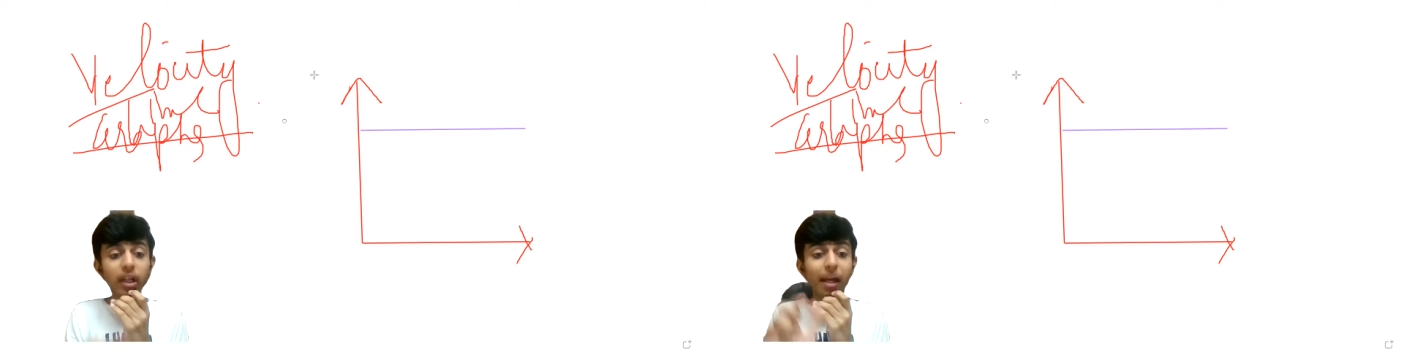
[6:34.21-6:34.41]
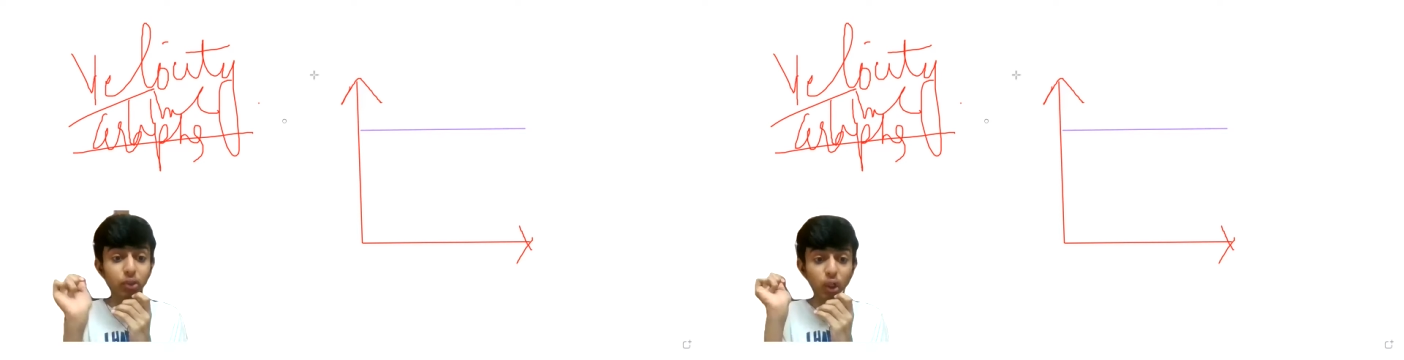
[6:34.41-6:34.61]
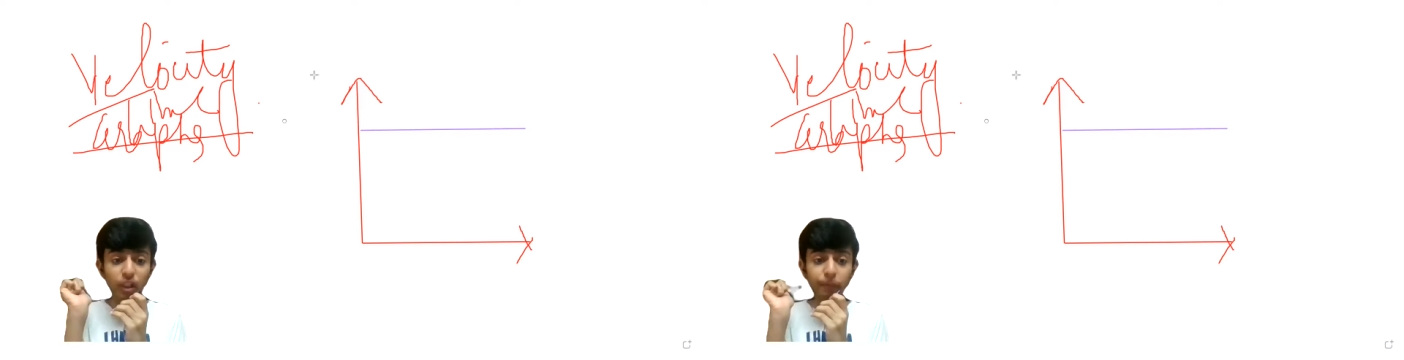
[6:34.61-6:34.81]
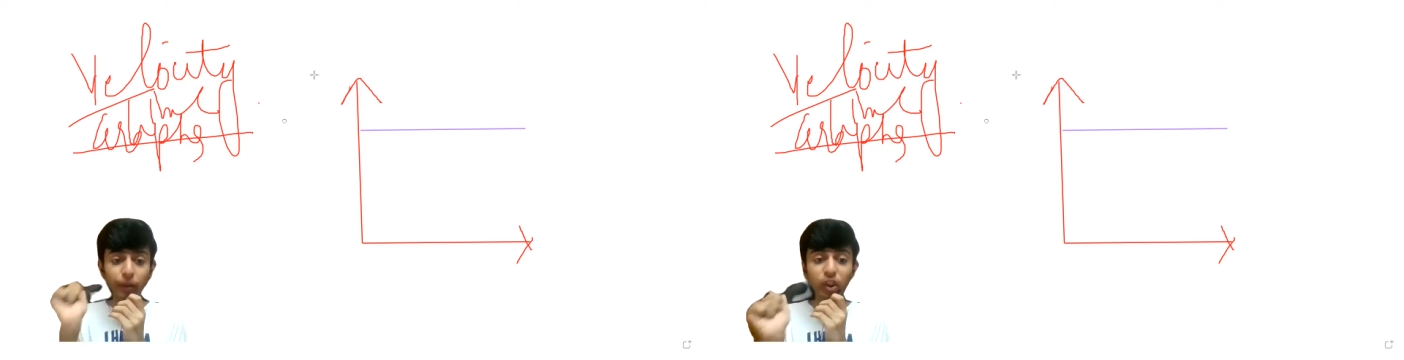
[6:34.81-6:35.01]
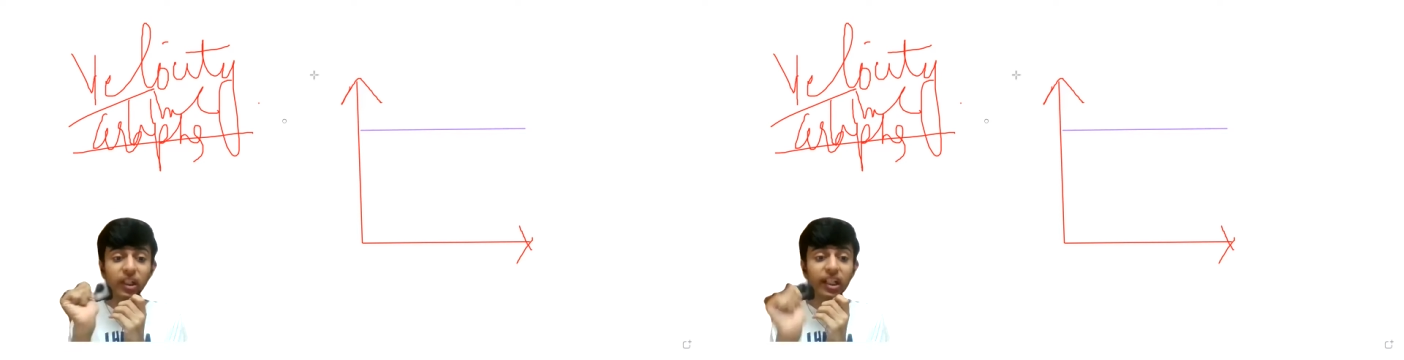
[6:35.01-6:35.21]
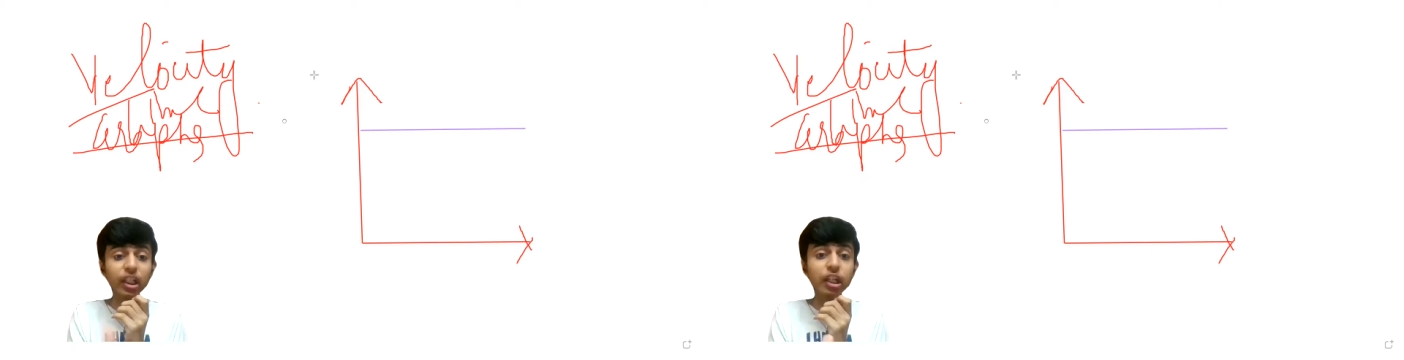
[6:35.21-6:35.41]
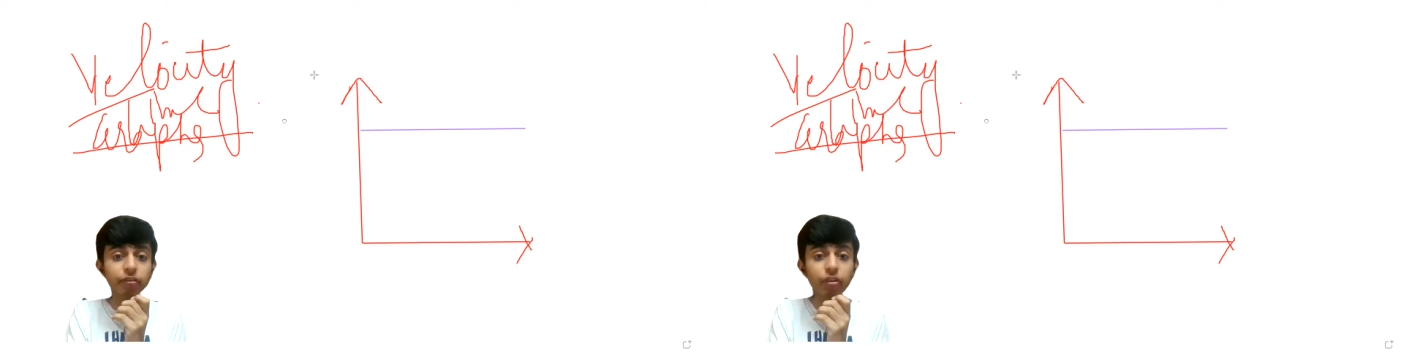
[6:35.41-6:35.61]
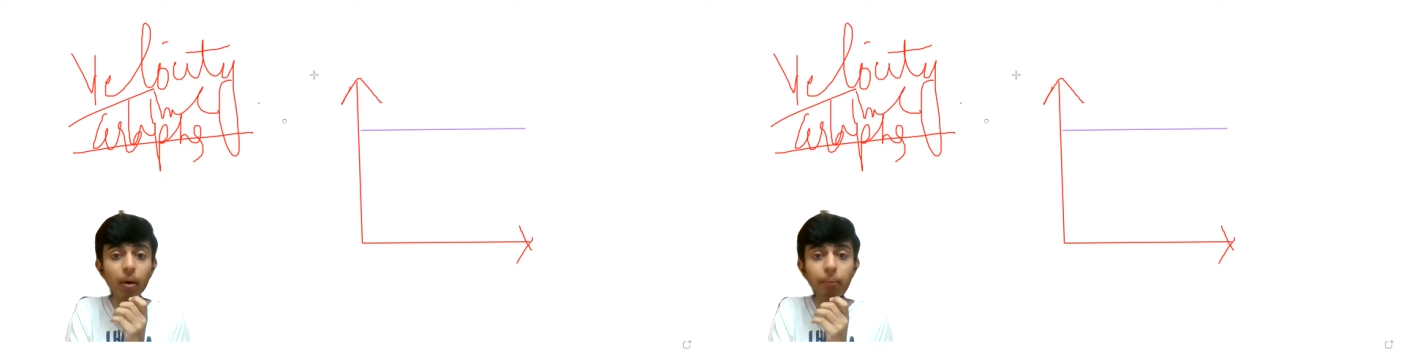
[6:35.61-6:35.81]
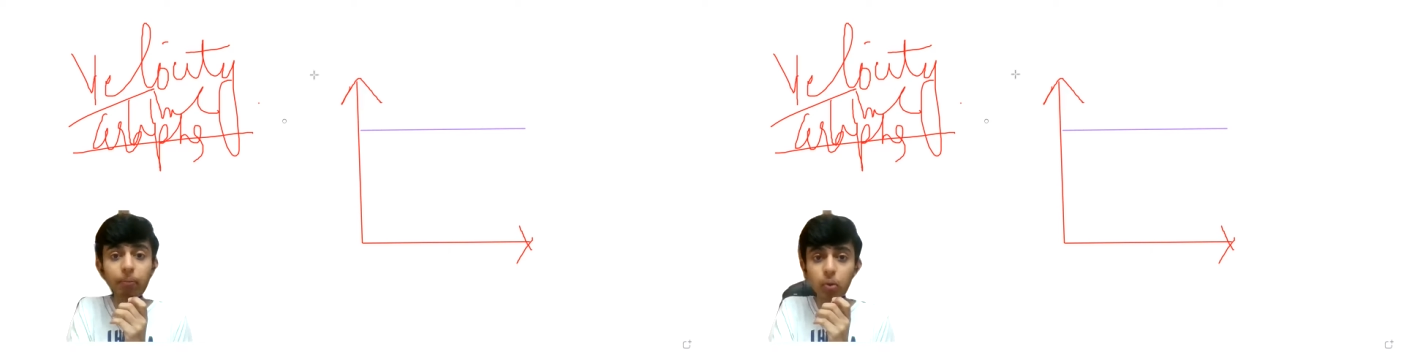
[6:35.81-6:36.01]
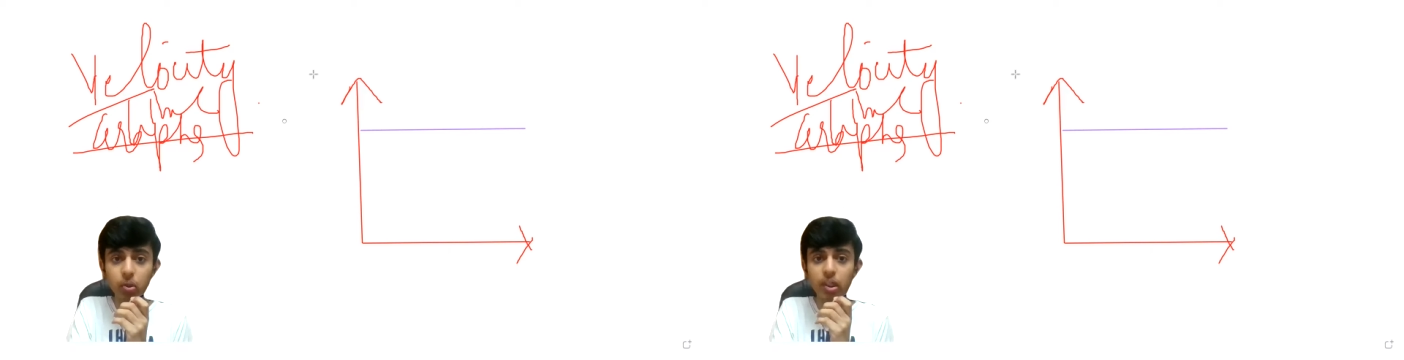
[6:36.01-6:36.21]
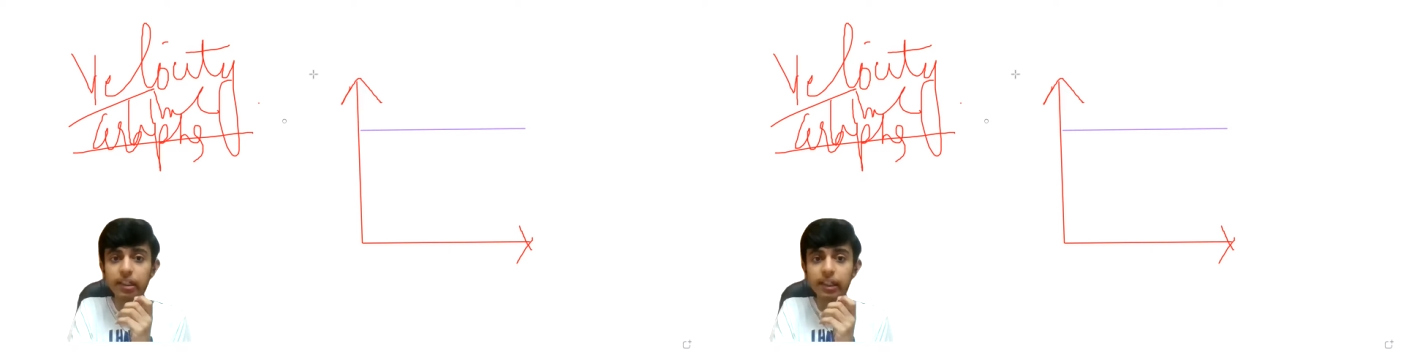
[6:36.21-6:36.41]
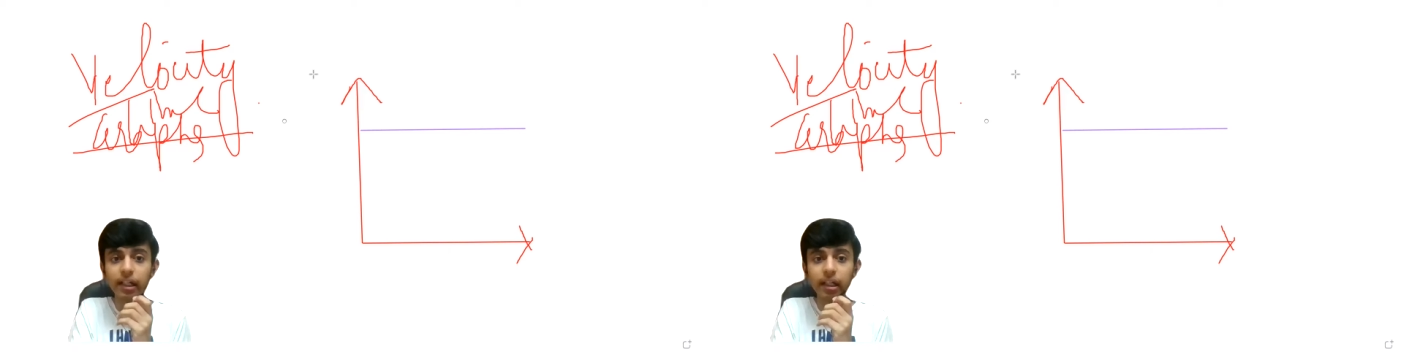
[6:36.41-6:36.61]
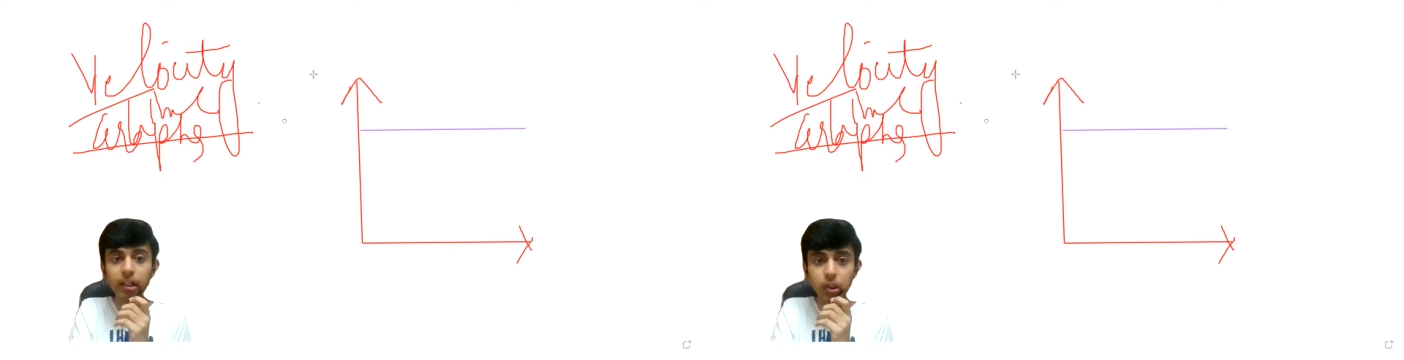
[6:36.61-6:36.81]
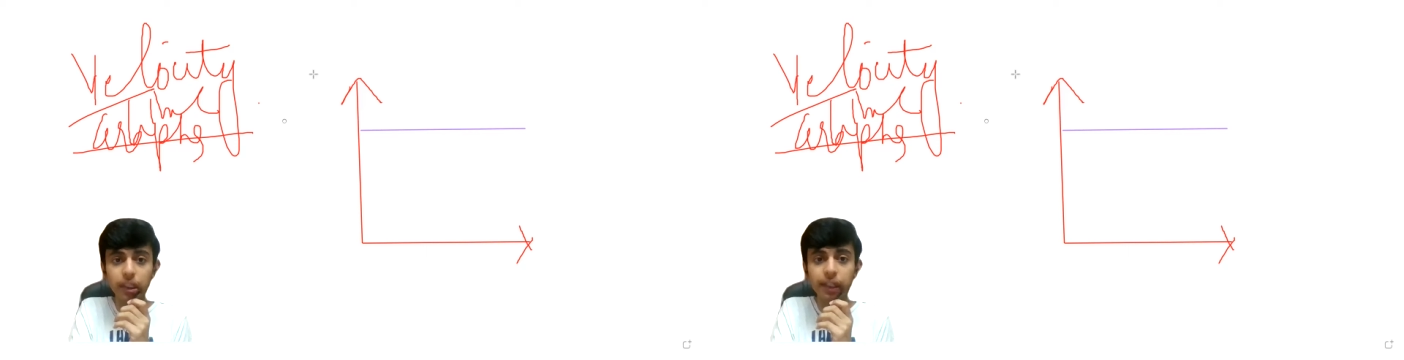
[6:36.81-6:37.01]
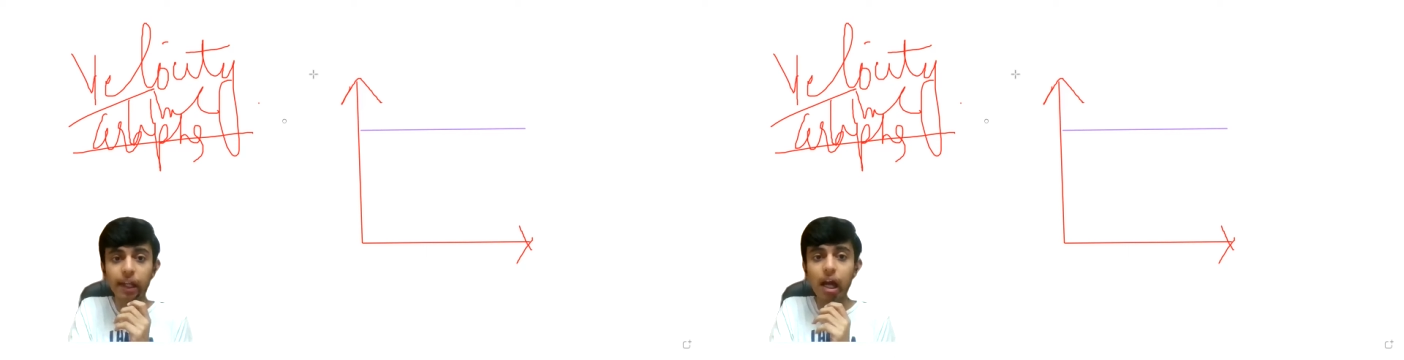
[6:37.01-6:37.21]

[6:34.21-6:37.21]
I am talking about the uniform motion condition.